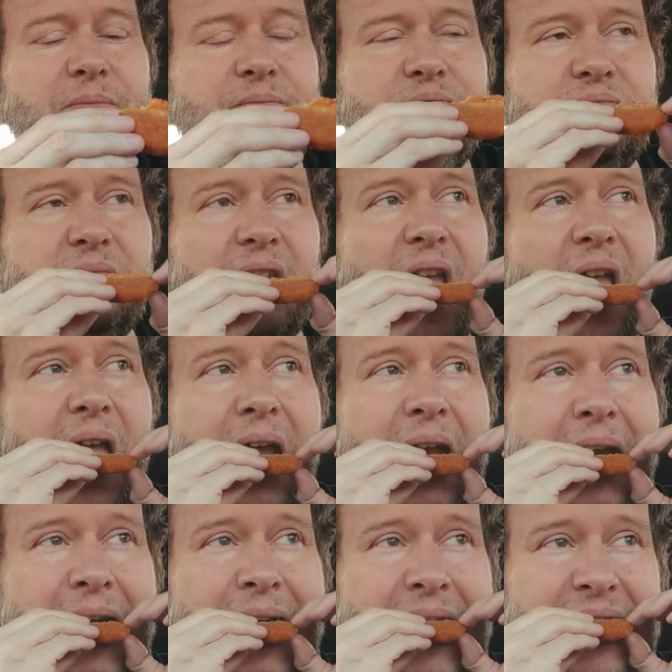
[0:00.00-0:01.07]

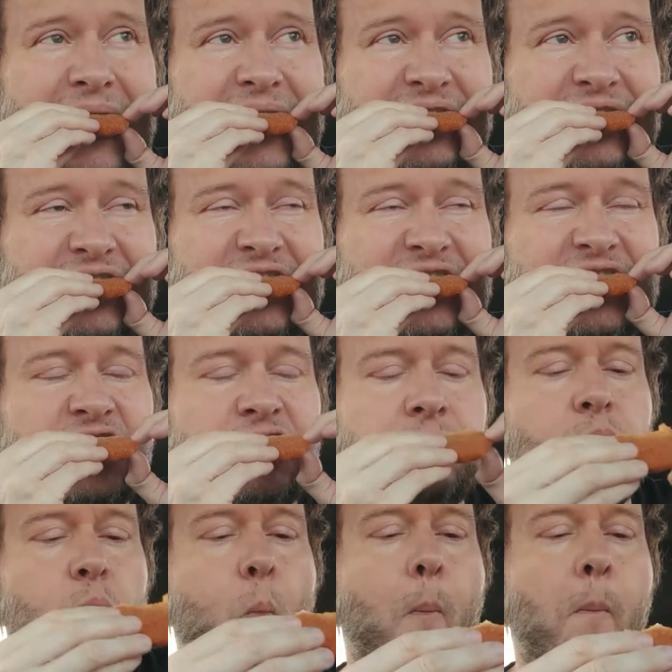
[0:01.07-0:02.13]

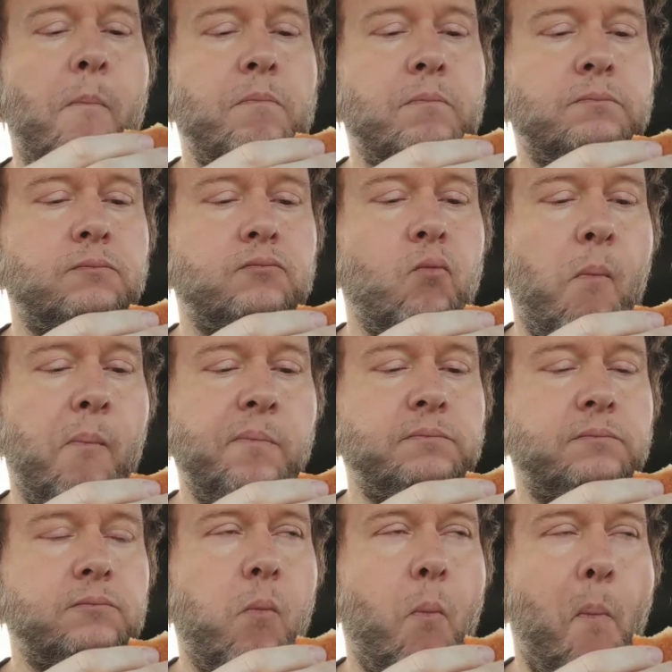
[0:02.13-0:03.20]

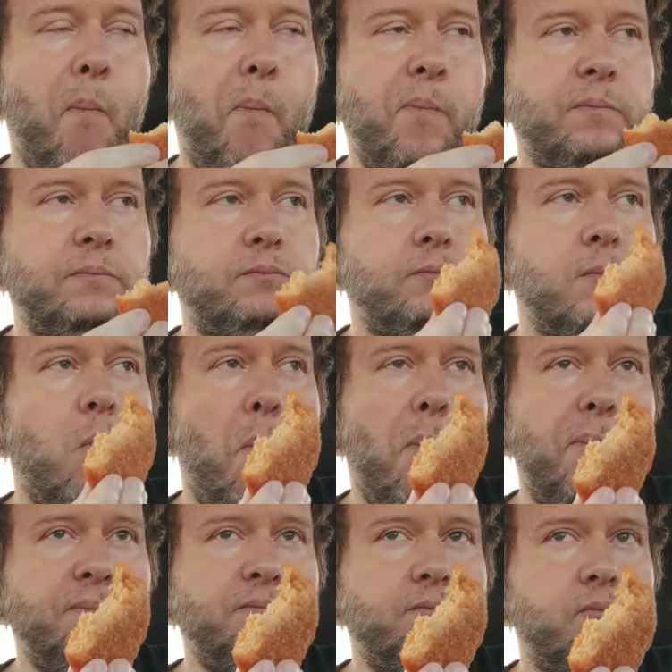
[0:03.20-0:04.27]

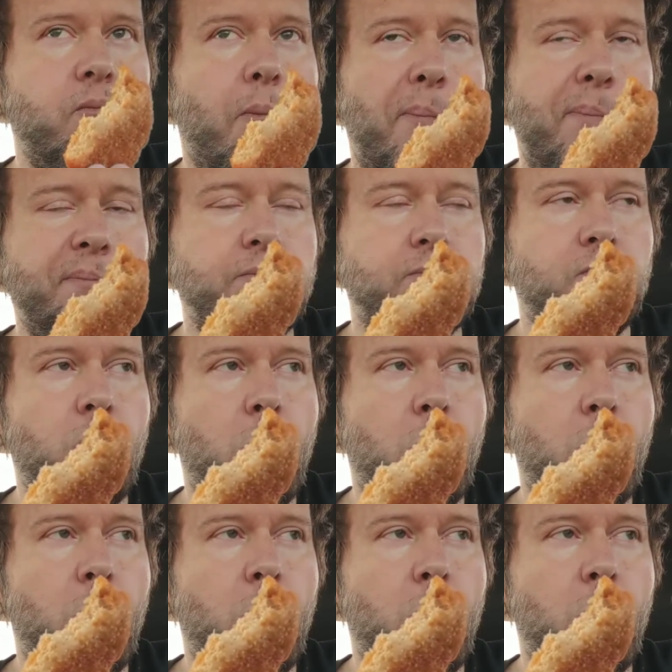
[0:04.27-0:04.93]
(silence)